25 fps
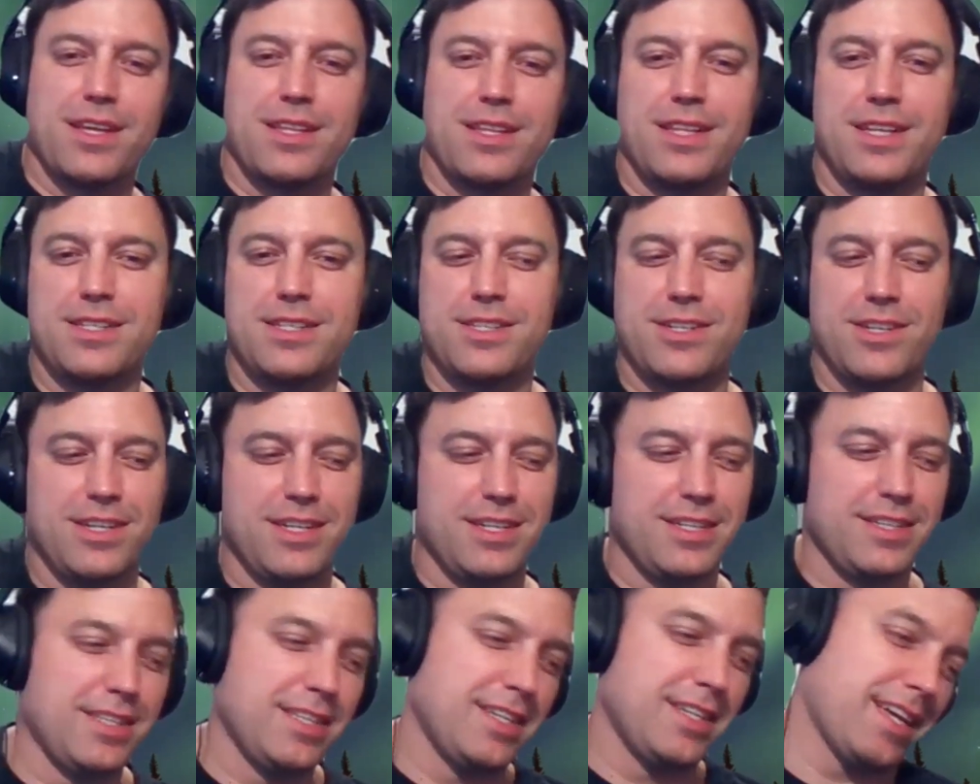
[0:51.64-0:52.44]
let's go
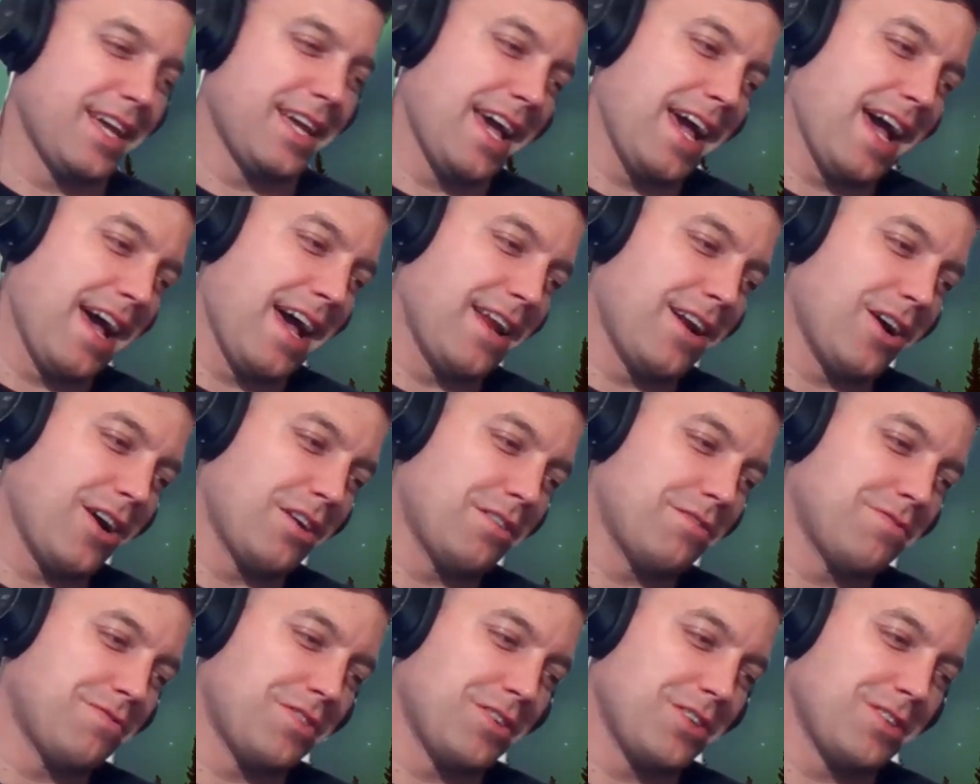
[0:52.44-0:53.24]
ahead and look at
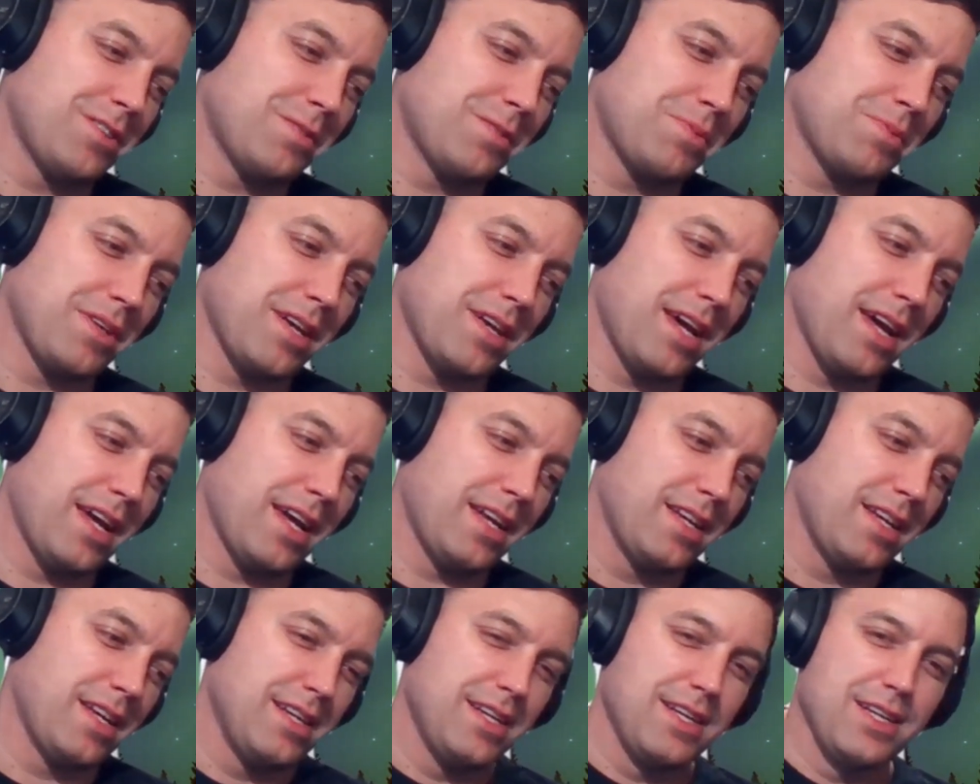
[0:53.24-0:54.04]
our first
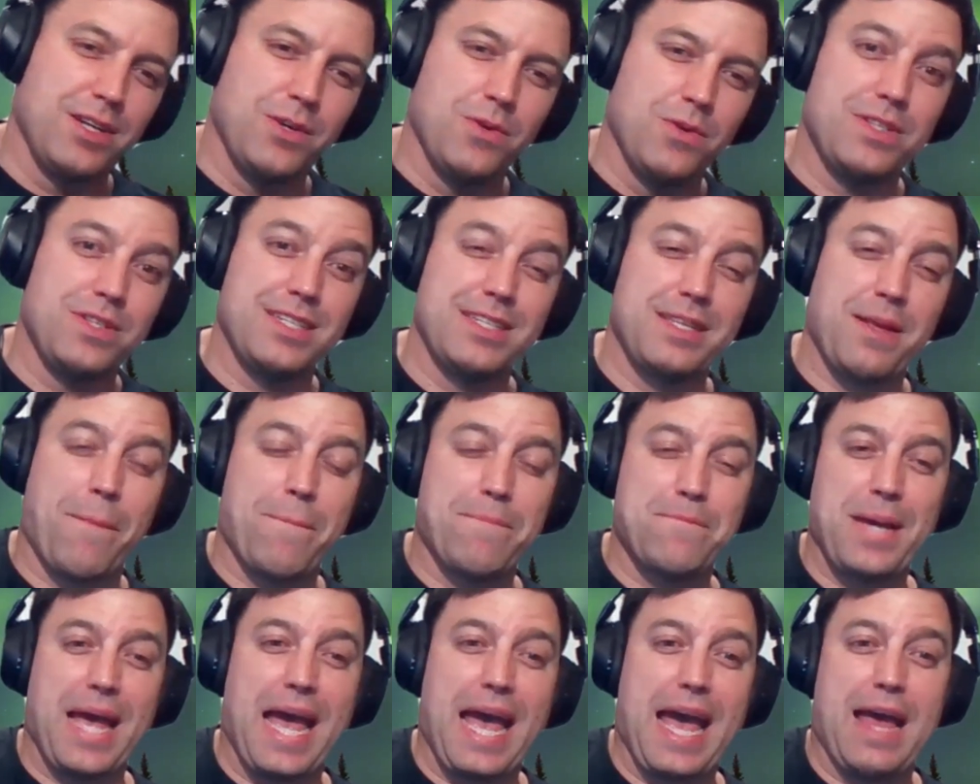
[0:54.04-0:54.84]
play, which is a
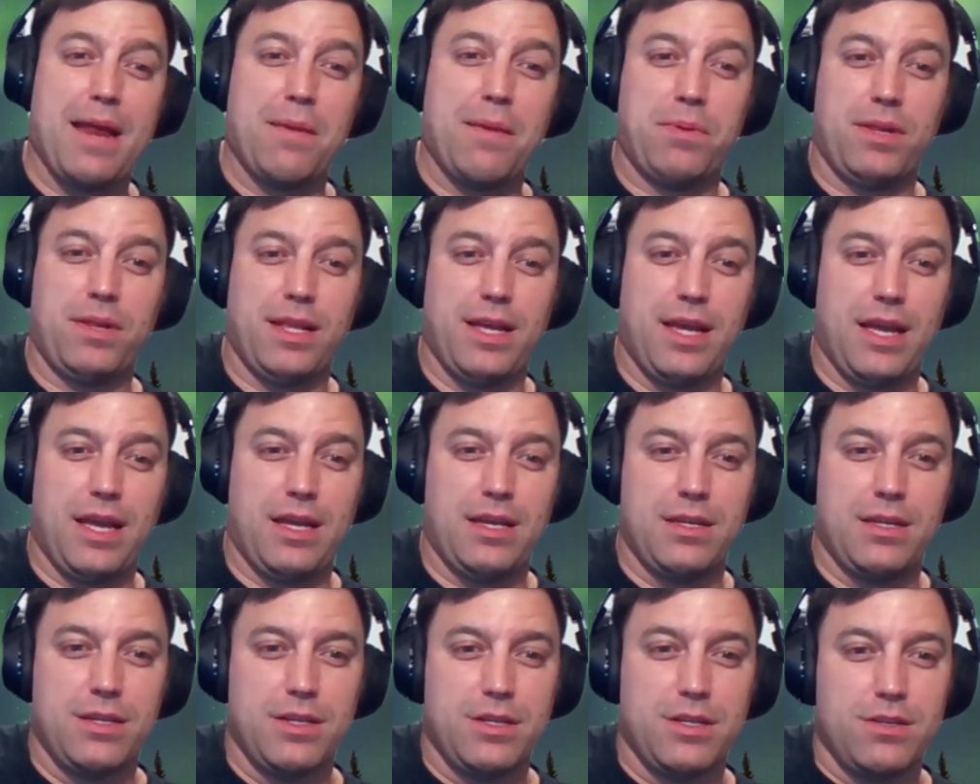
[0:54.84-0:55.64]
bad
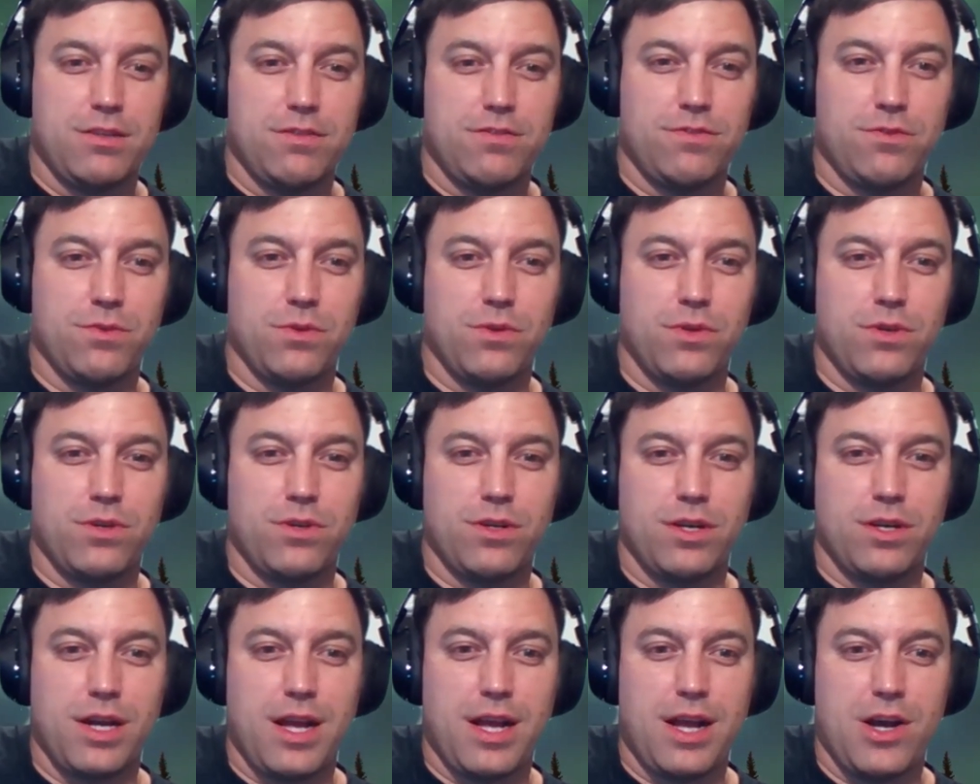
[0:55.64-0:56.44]
play
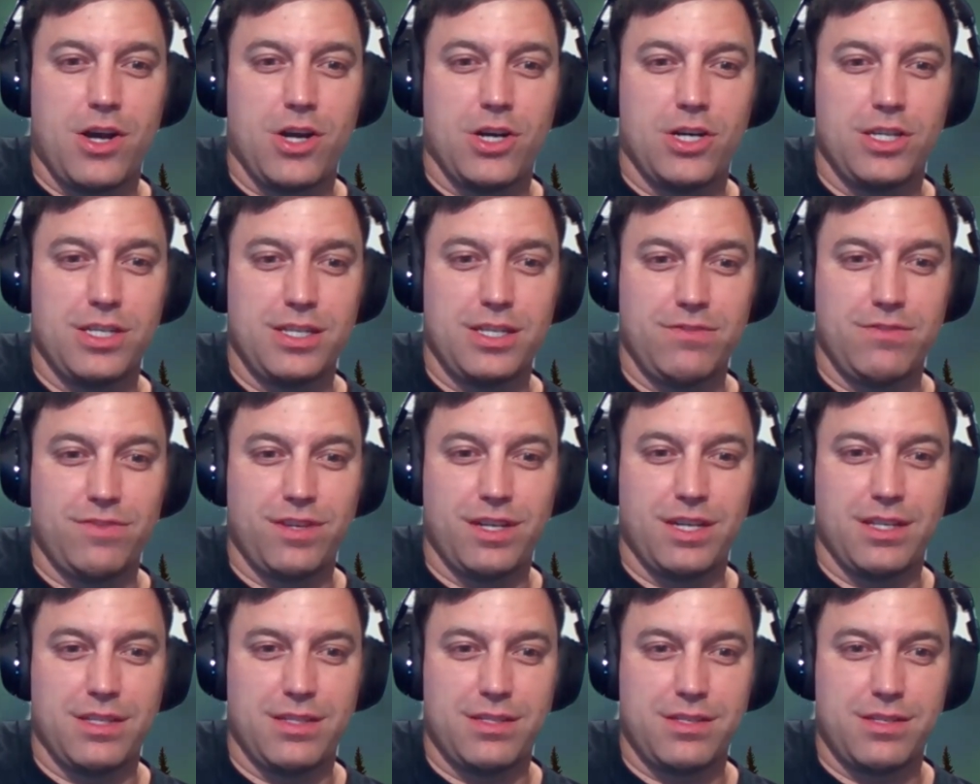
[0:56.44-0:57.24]
for our
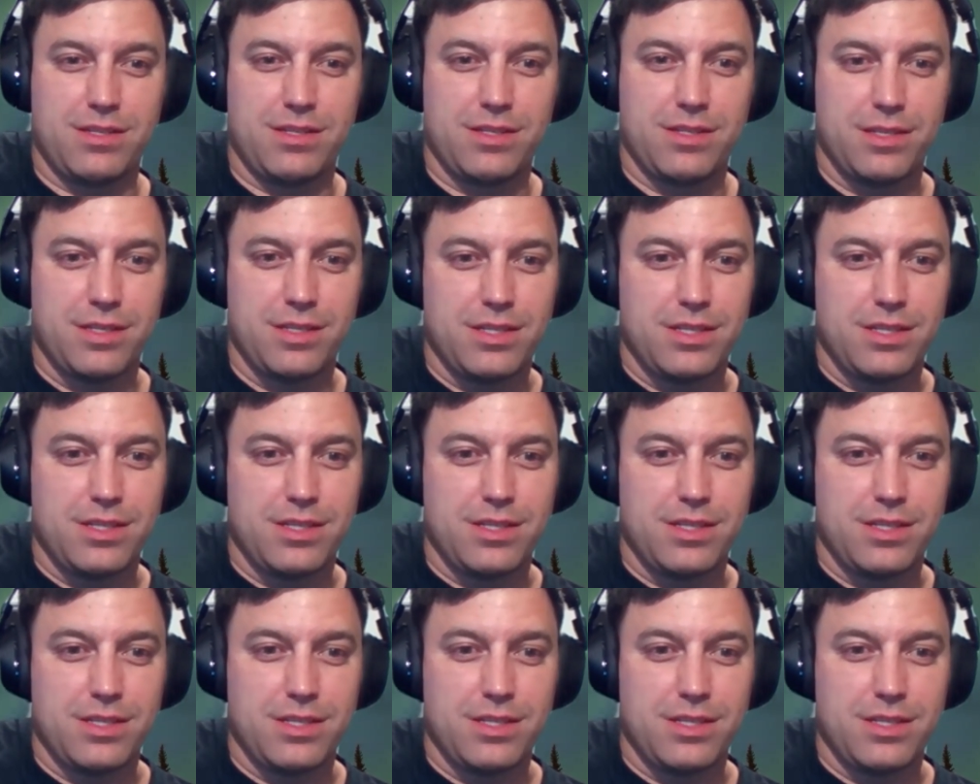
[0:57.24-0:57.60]
defense.